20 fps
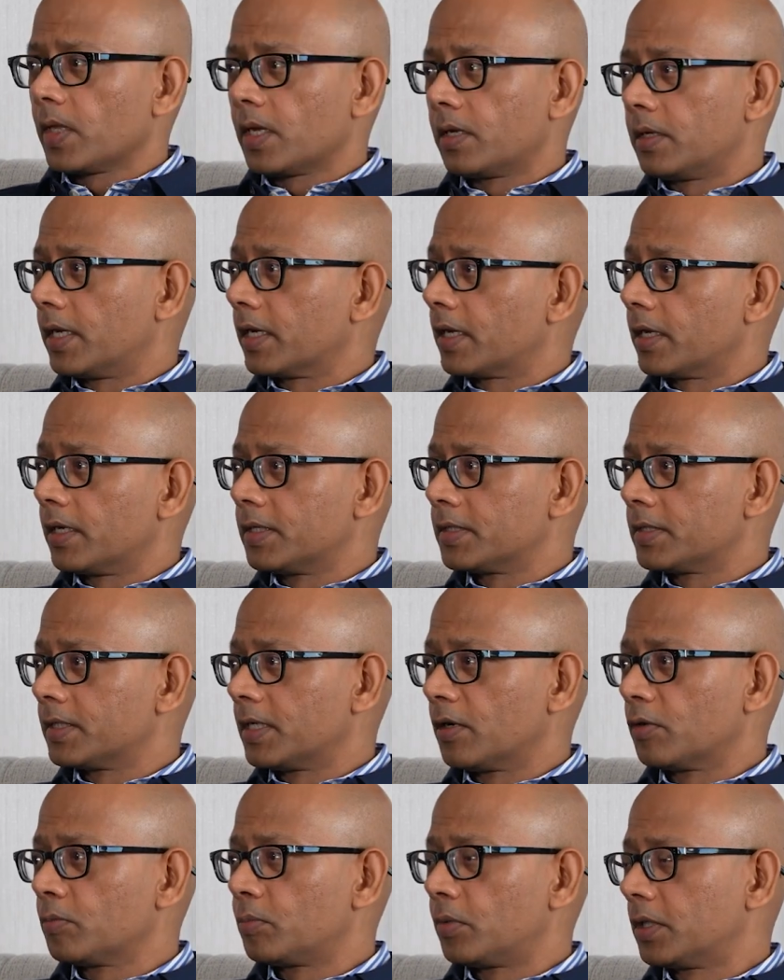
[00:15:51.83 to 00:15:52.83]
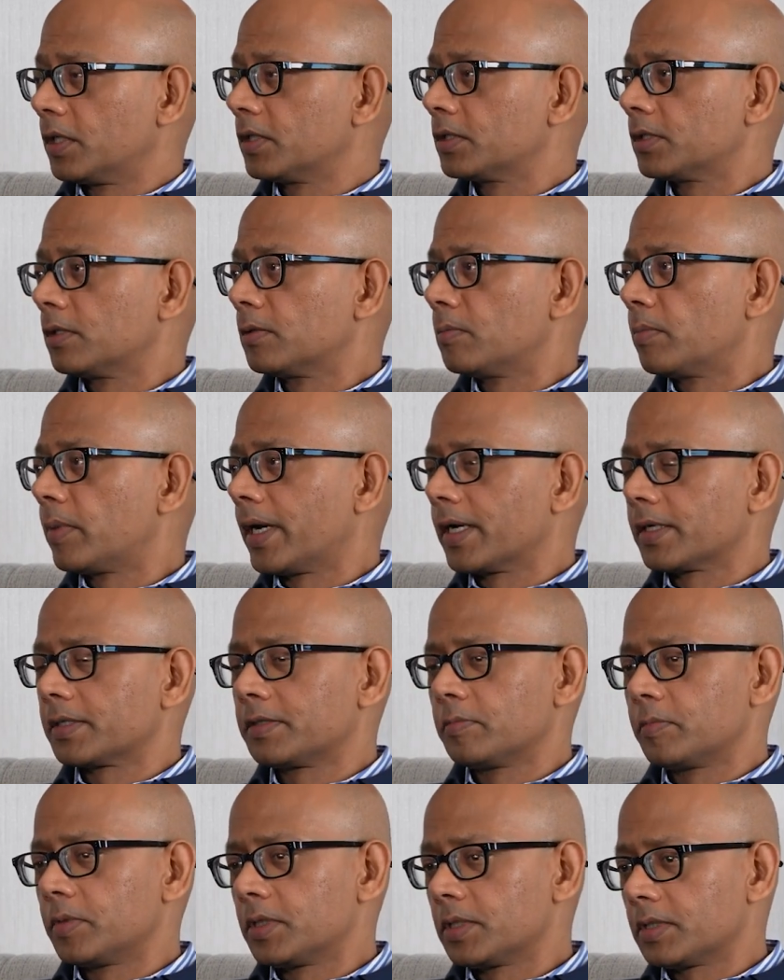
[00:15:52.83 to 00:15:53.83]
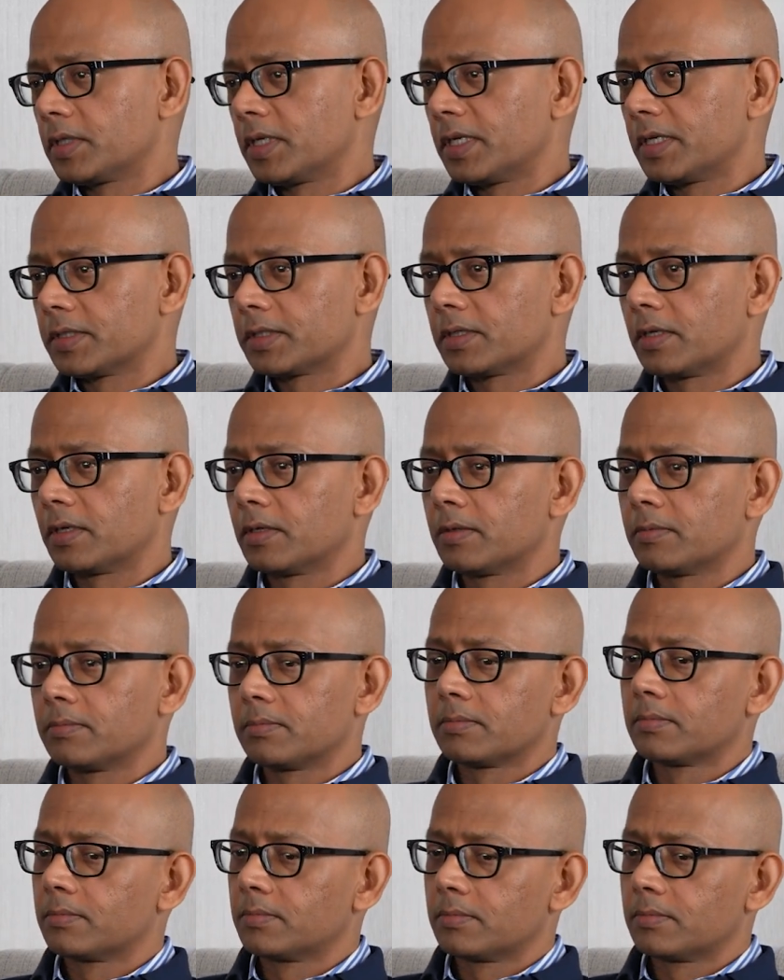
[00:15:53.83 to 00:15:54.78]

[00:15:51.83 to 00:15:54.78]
decades now, potential impact to business and